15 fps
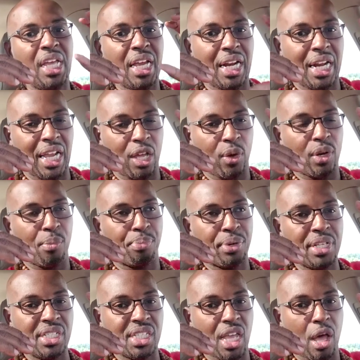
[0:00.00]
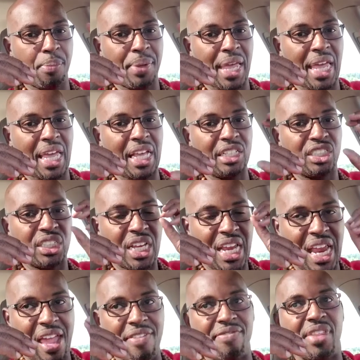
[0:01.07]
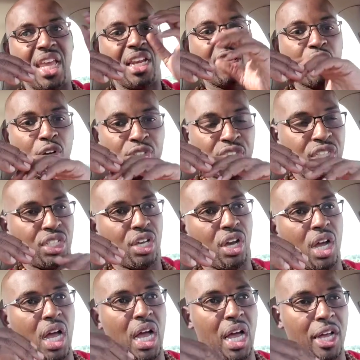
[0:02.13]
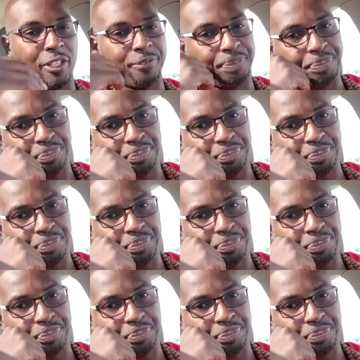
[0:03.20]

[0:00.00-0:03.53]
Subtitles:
click on the pre-sale page, and then go to your